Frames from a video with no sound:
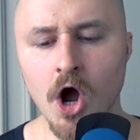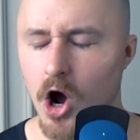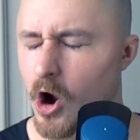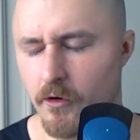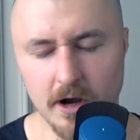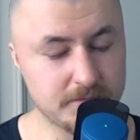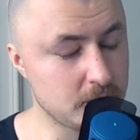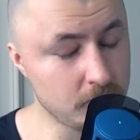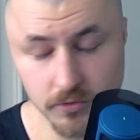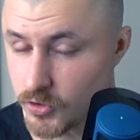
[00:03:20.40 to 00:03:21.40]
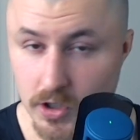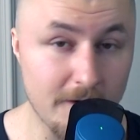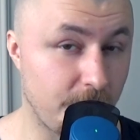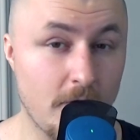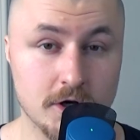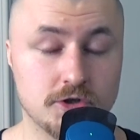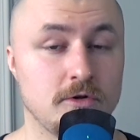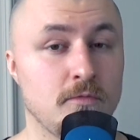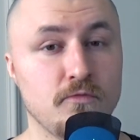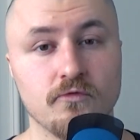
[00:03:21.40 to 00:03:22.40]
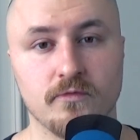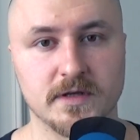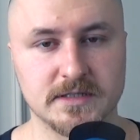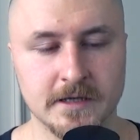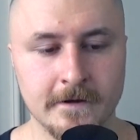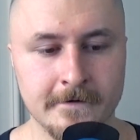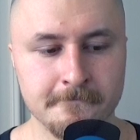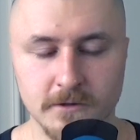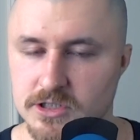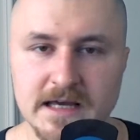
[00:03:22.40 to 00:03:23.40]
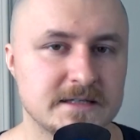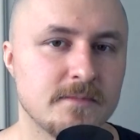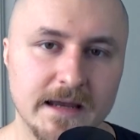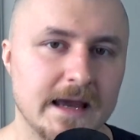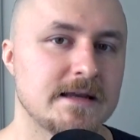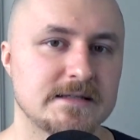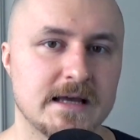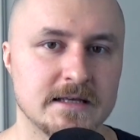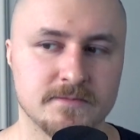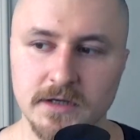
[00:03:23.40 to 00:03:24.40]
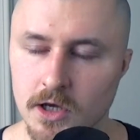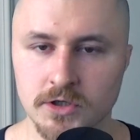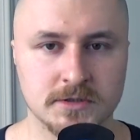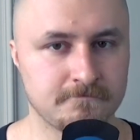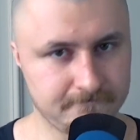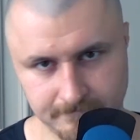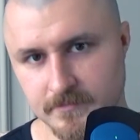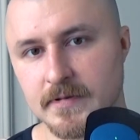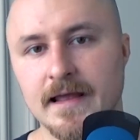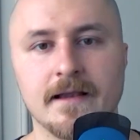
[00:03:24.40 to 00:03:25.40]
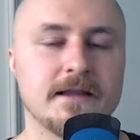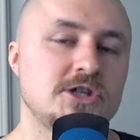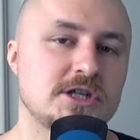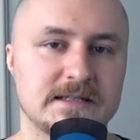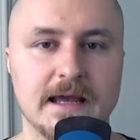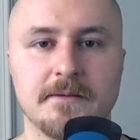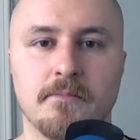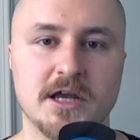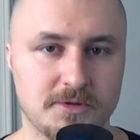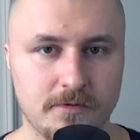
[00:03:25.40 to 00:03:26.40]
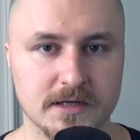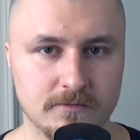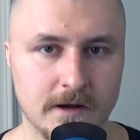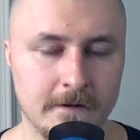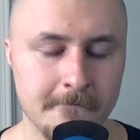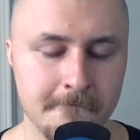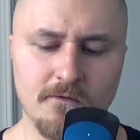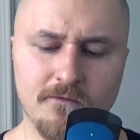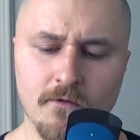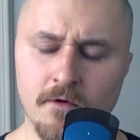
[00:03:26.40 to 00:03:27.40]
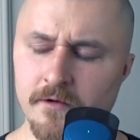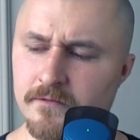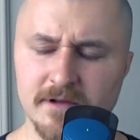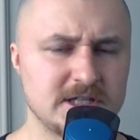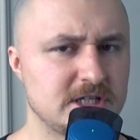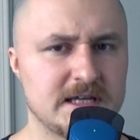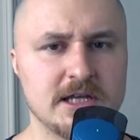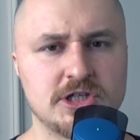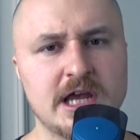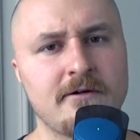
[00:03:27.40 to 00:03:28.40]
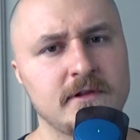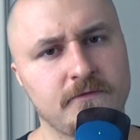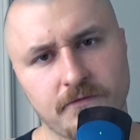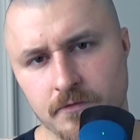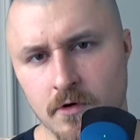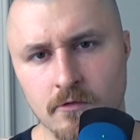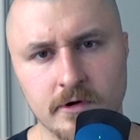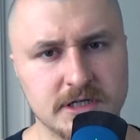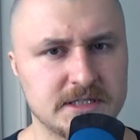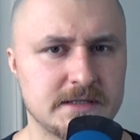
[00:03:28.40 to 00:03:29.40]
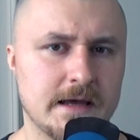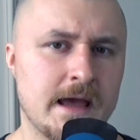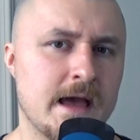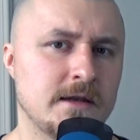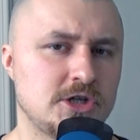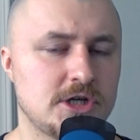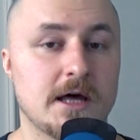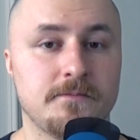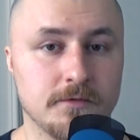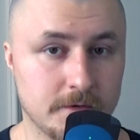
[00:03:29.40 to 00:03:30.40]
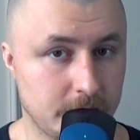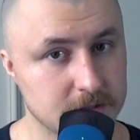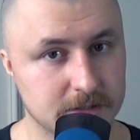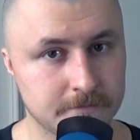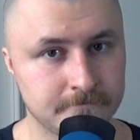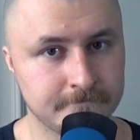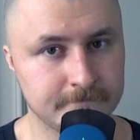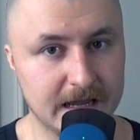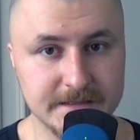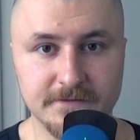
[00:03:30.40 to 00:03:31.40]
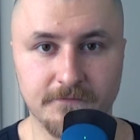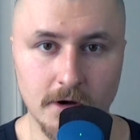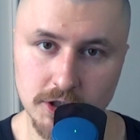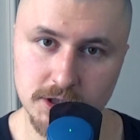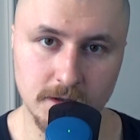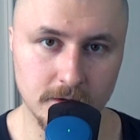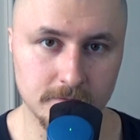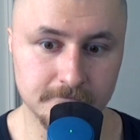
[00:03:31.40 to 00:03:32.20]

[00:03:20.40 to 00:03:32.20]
are absolutely not functional movements, which doesn't make any sense because, let's just take bench press, right? For, let's just say, javelin throwers and shot putters. Is it functional?